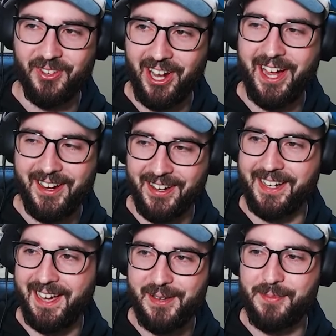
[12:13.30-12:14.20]
Right,
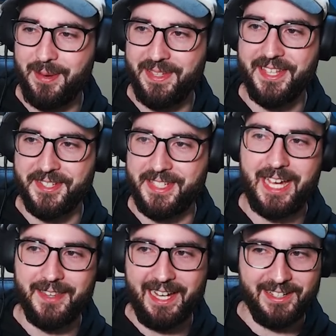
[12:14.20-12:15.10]
okay. Maybe this is how
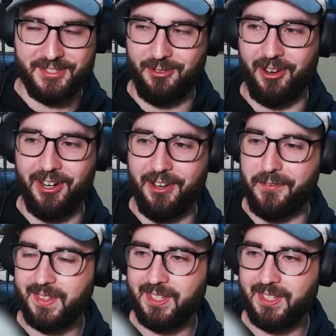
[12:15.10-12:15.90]
they get strong enough.